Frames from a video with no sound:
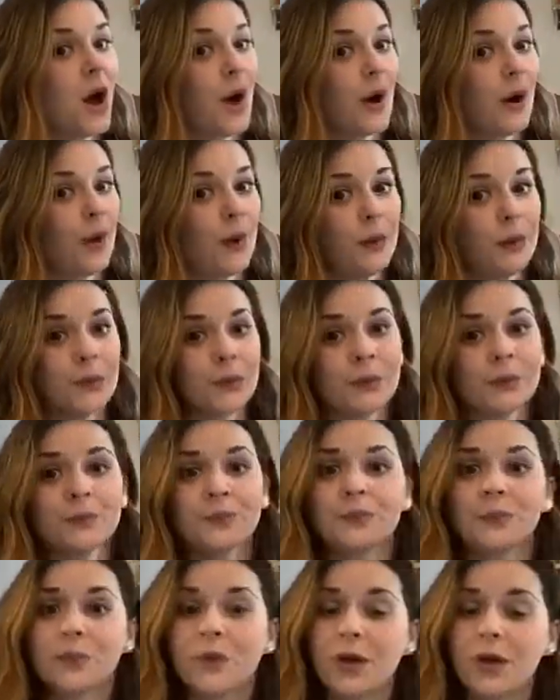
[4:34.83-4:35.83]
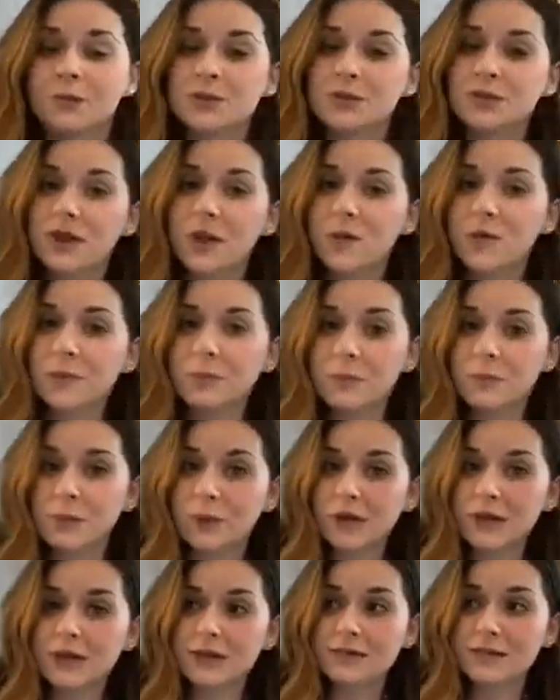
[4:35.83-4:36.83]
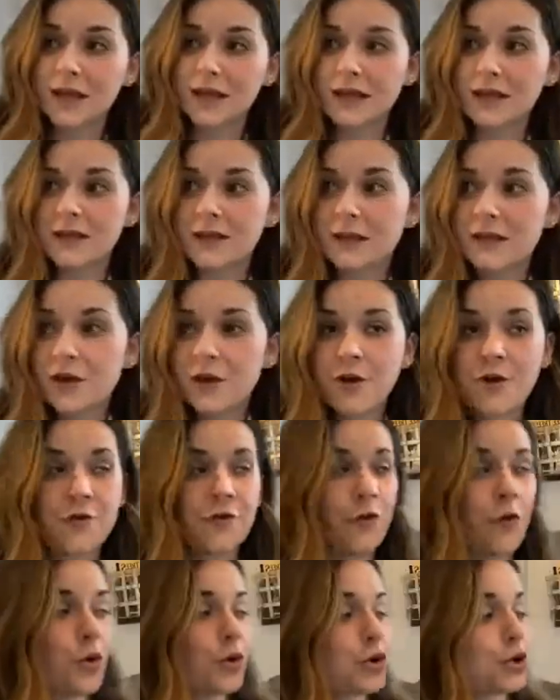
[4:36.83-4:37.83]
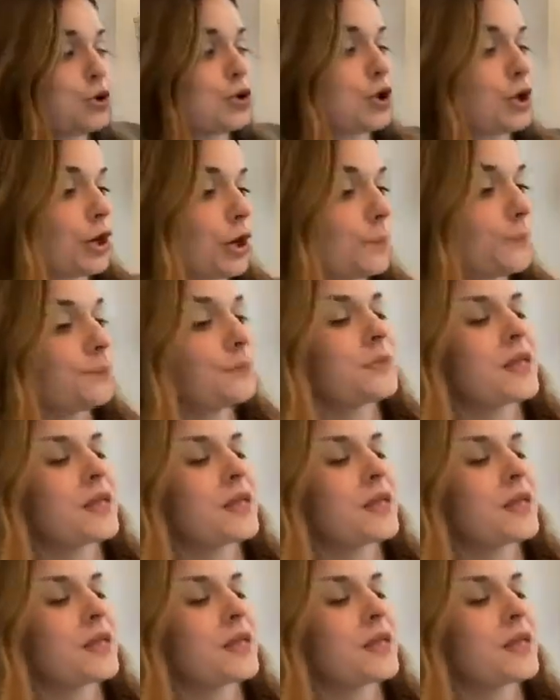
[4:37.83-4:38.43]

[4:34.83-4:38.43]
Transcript: Oh, well, I'm sure that would be pretty exciting, for sure.